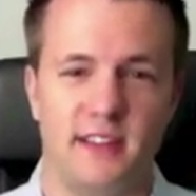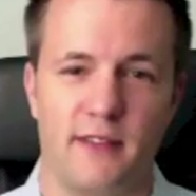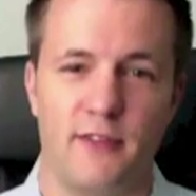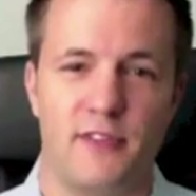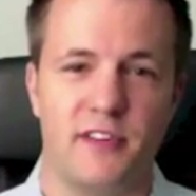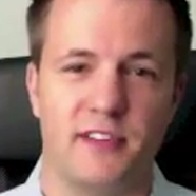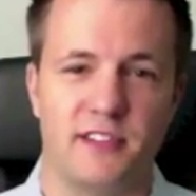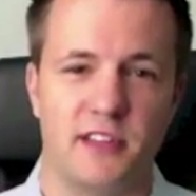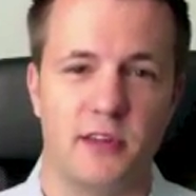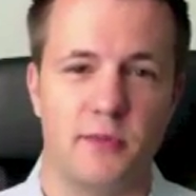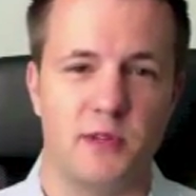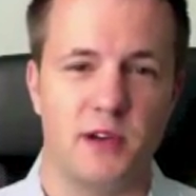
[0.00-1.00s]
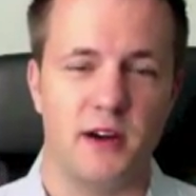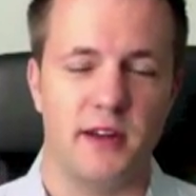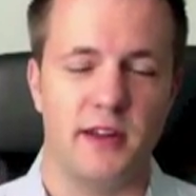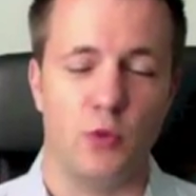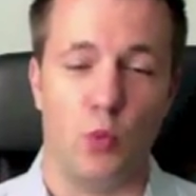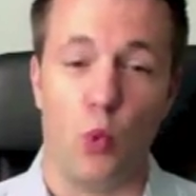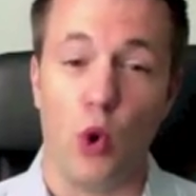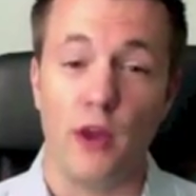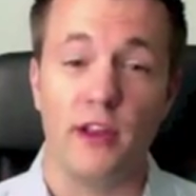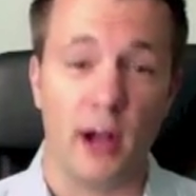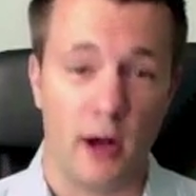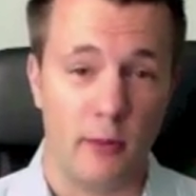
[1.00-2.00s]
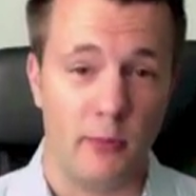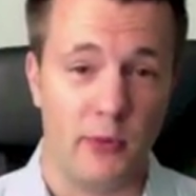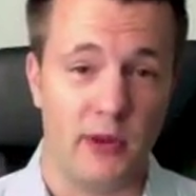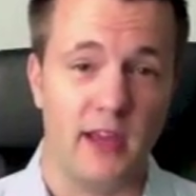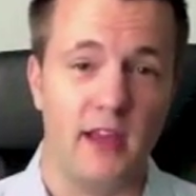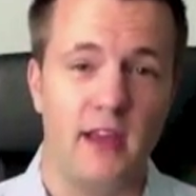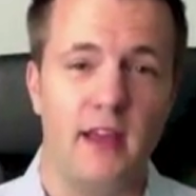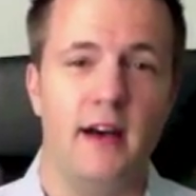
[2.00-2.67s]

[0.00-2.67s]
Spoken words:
everything's going to be done in one company.